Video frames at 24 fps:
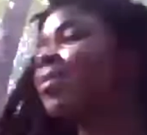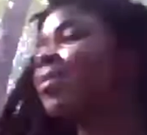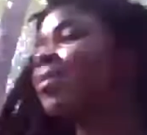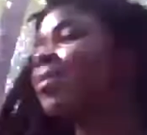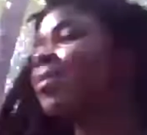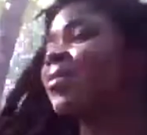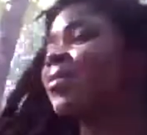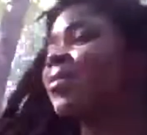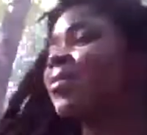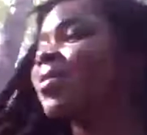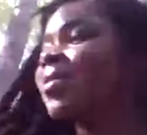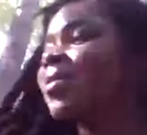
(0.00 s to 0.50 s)
like
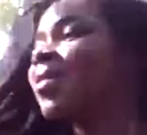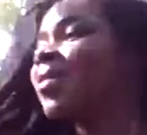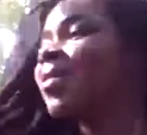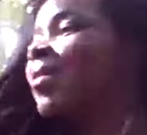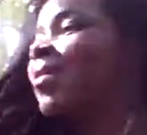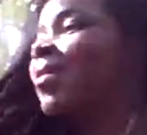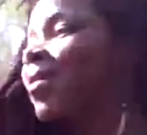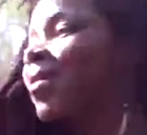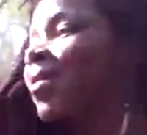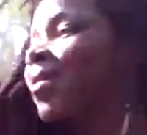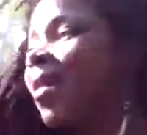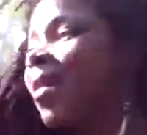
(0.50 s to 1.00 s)
they don't hear.
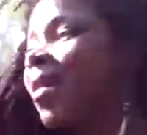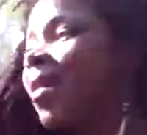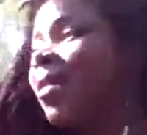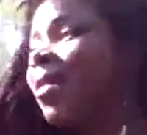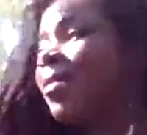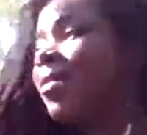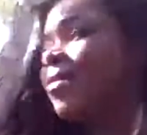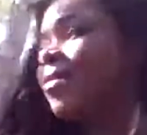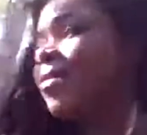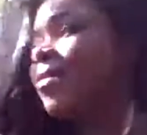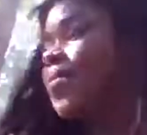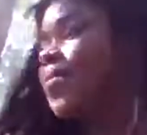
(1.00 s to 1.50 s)

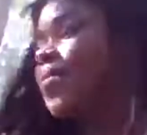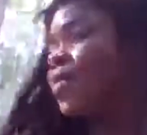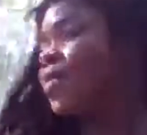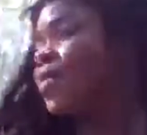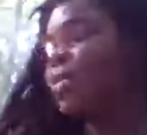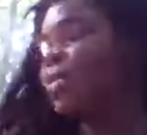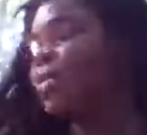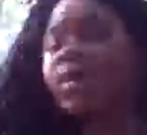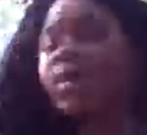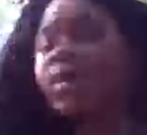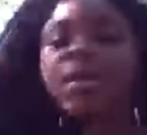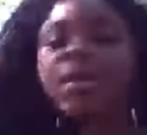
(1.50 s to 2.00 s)
Hey.
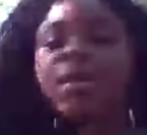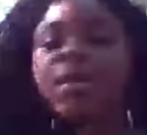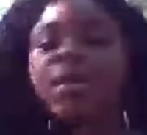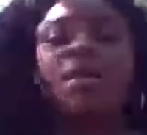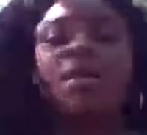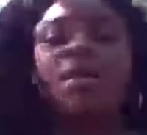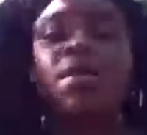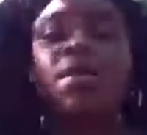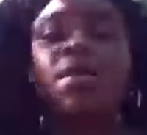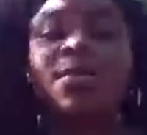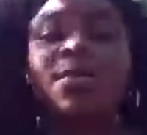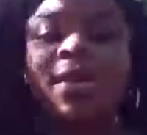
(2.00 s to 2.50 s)

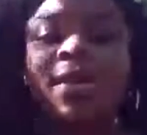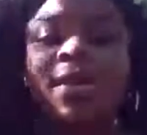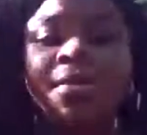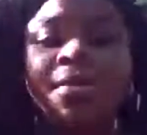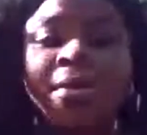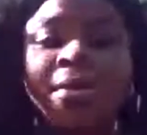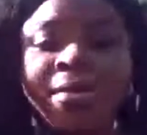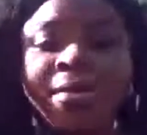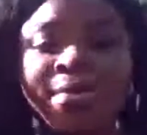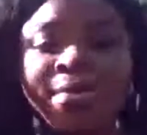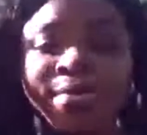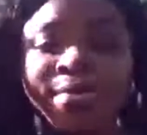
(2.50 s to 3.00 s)
Okay,
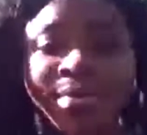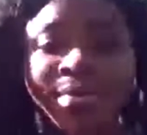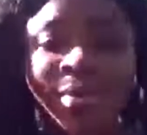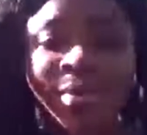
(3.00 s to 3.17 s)
whatever.